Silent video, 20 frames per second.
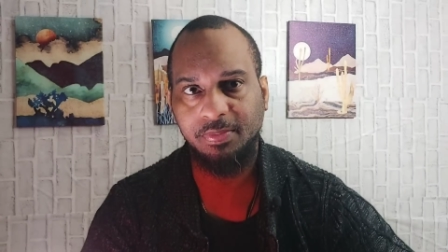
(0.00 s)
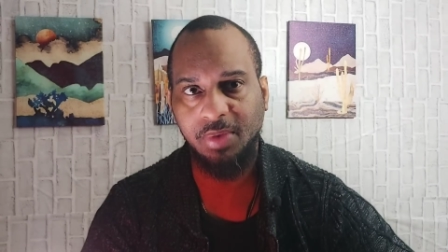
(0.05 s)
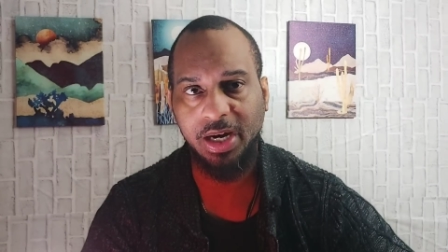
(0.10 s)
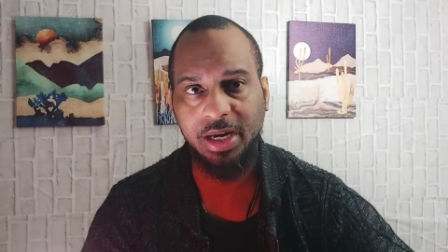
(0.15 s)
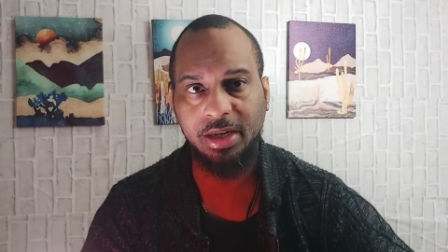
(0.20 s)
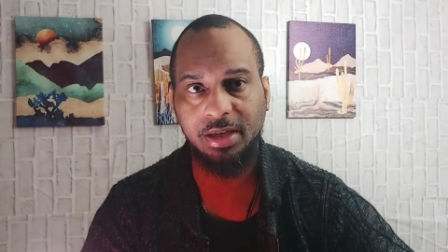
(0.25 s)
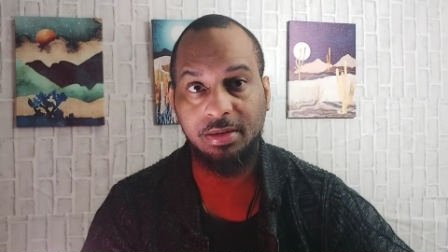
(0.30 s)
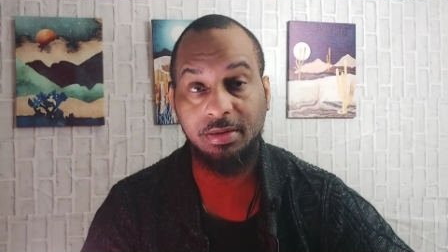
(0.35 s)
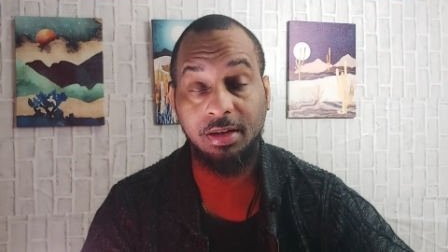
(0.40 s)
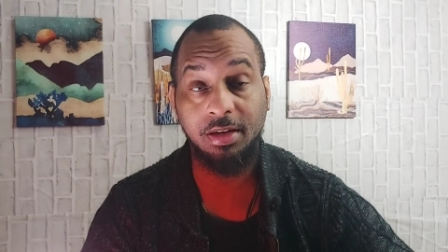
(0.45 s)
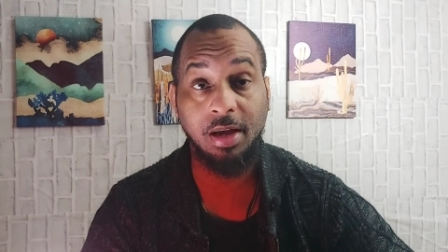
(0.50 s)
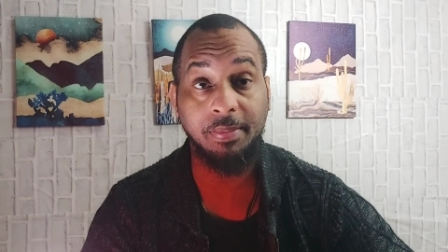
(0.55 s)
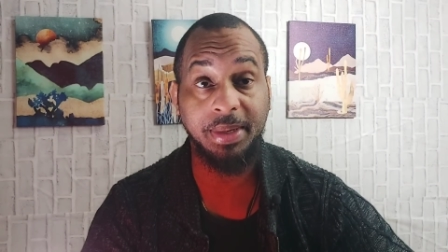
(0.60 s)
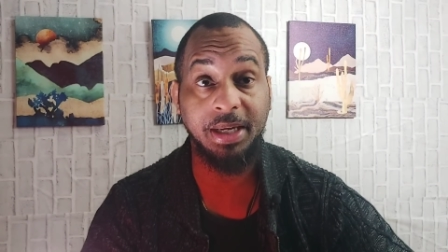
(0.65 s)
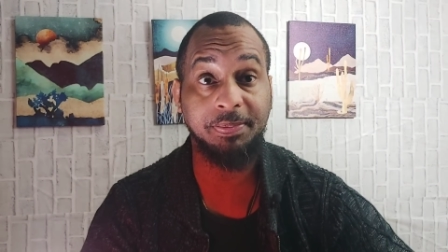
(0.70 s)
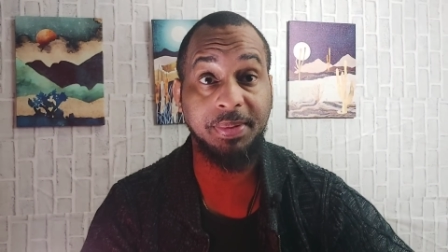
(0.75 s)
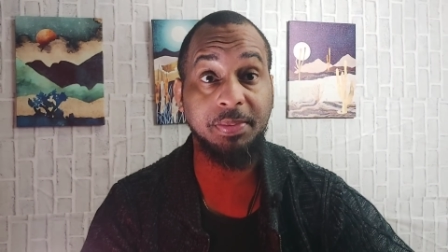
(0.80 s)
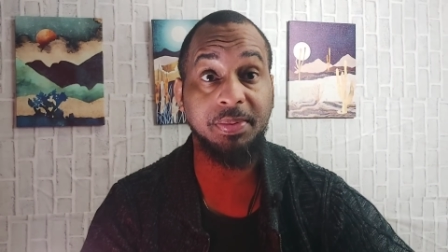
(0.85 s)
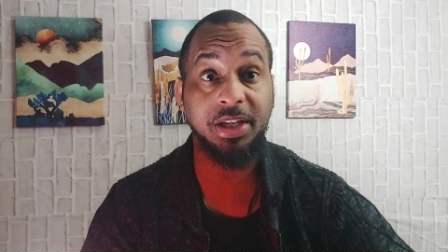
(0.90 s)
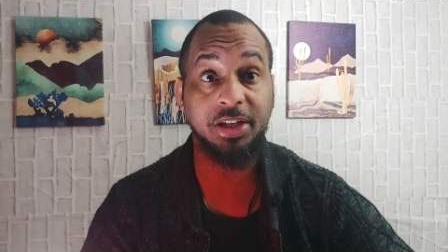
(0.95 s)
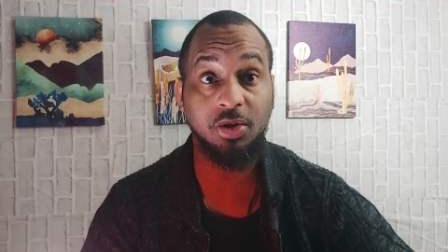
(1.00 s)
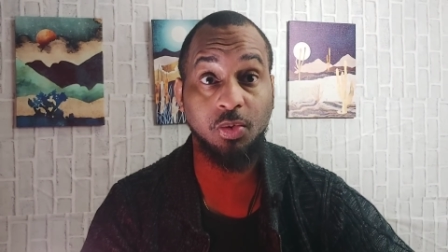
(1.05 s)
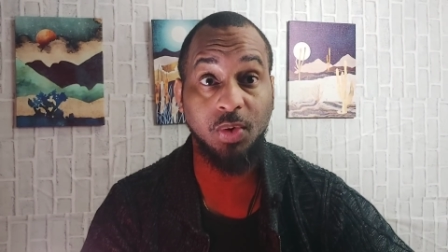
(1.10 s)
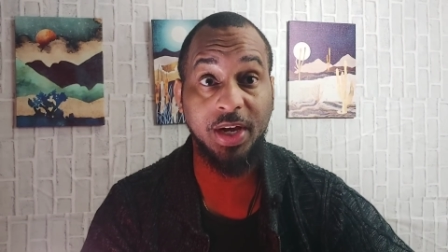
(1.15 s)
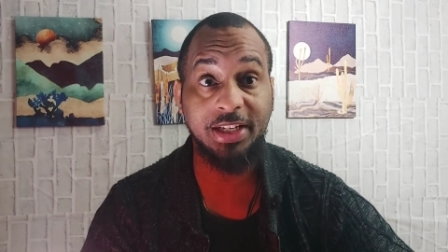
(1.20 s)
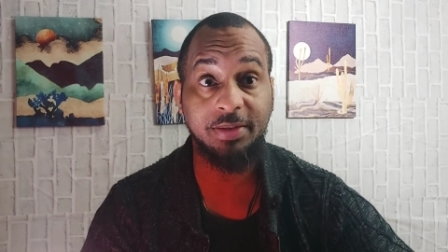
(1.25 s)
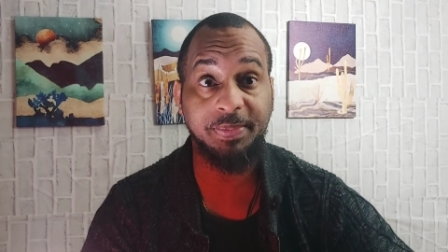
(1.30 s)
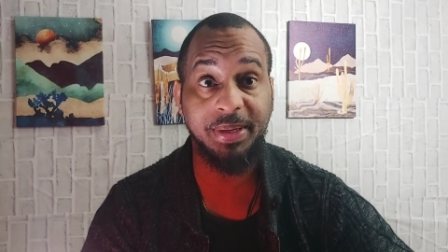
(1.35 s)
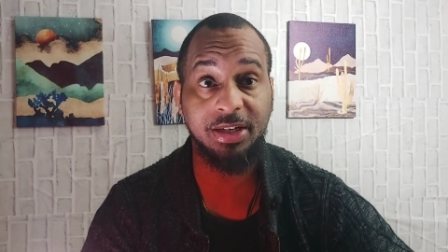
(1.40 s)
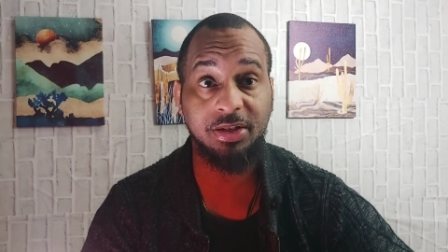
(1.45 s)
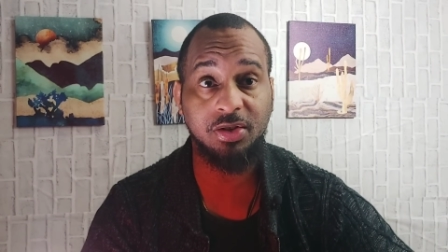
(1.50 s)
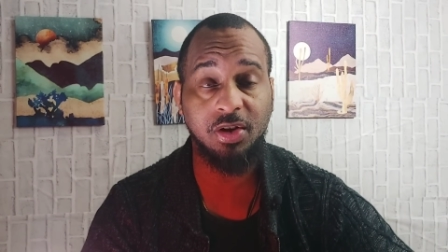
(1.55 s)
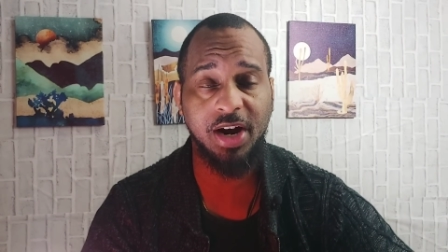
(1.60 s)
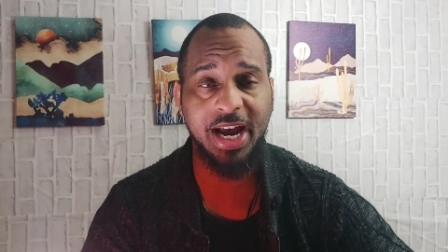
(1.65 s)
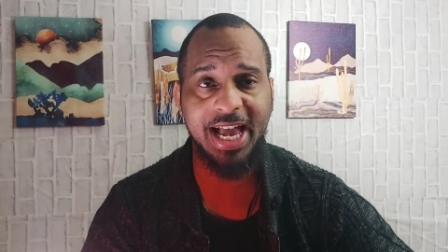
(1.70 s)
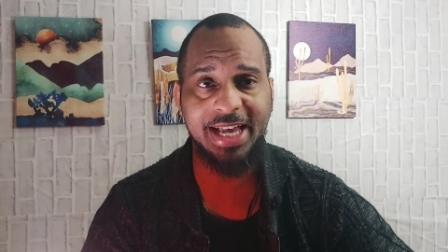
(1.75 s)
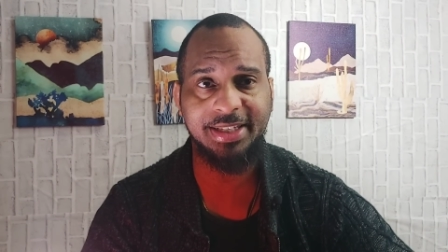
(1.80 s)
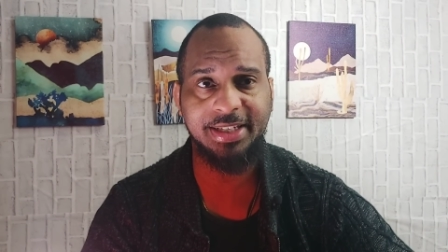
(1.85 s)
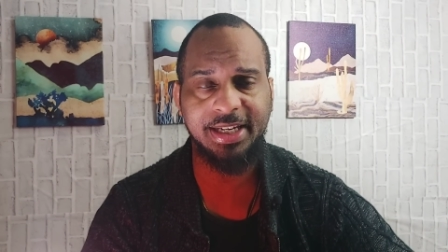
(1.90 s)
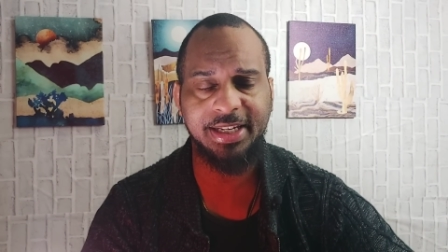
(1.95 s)
right? I mean, people in the West better
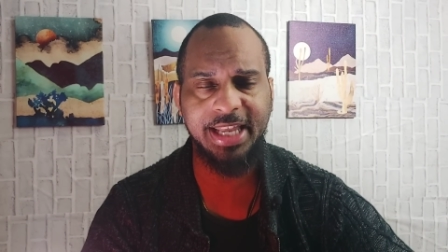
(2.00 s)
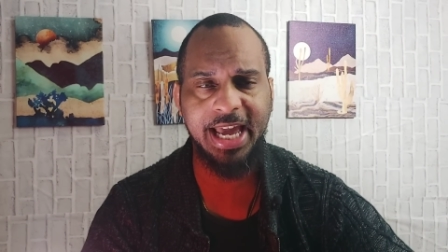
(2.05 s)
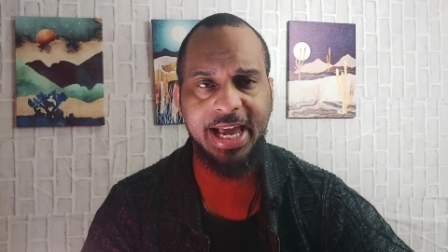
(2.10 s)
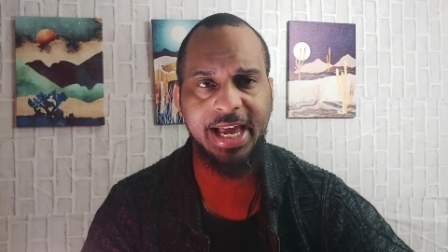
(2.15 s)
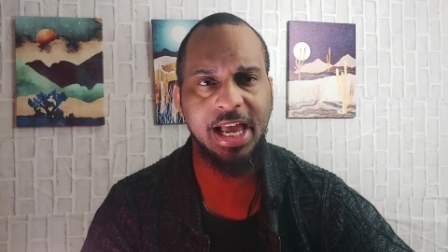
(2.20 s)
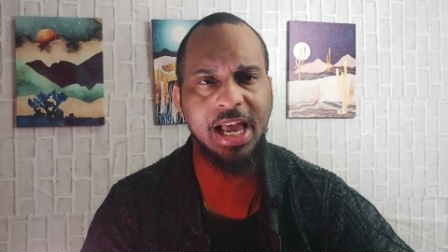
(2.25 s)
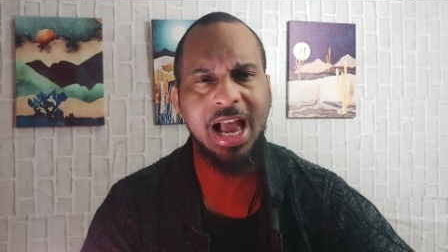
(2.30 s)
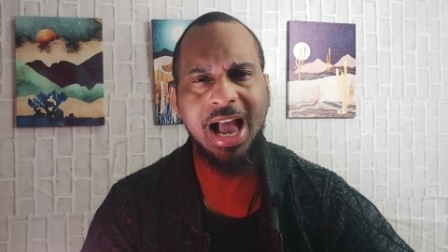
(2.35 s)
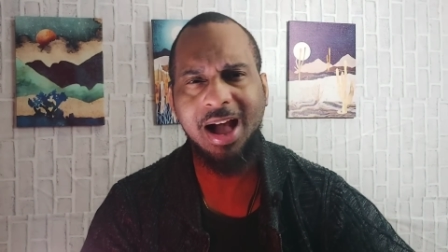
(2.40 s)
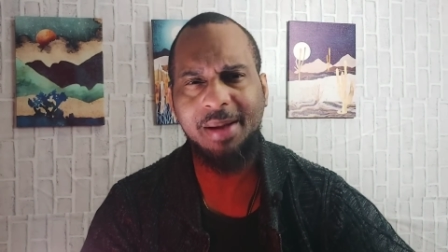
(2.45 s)
start asking that.